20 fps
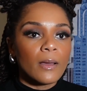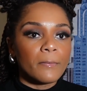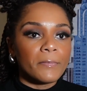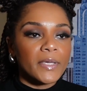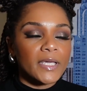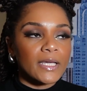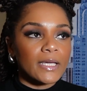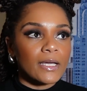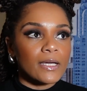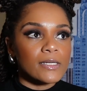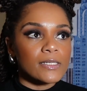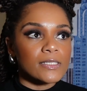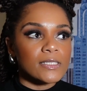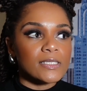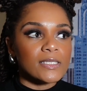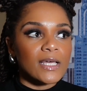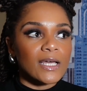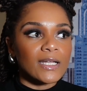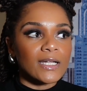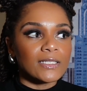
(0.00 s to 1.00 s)

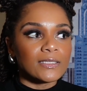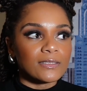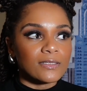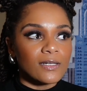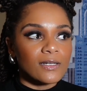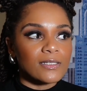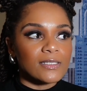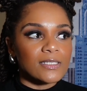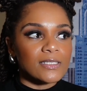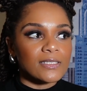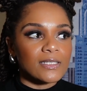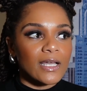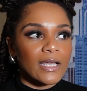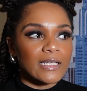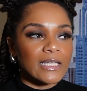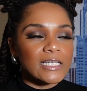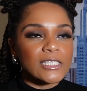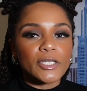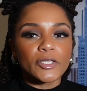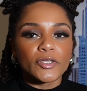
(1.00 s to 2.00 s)
because then it looks it
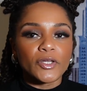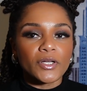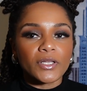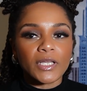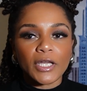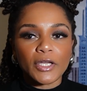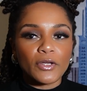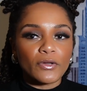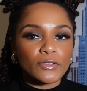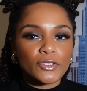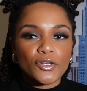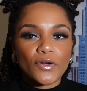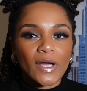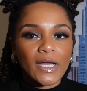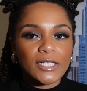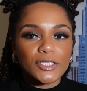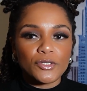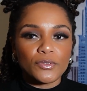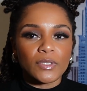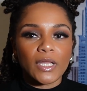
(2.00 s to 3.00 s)
doesn't look like you're
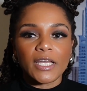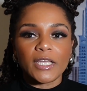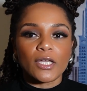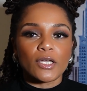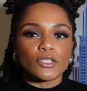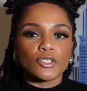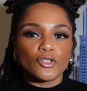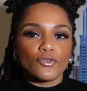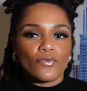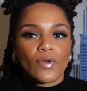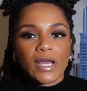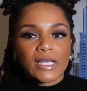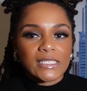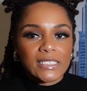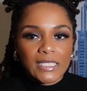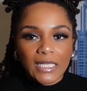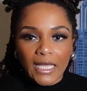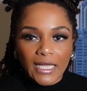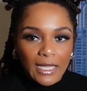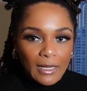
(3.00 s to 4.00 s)
trying to like
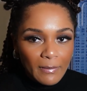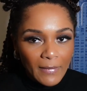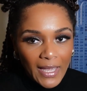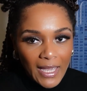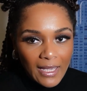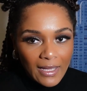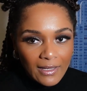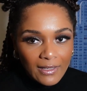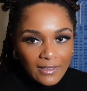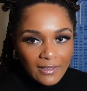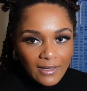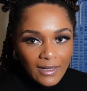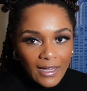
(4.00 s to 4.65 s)
dress like a man.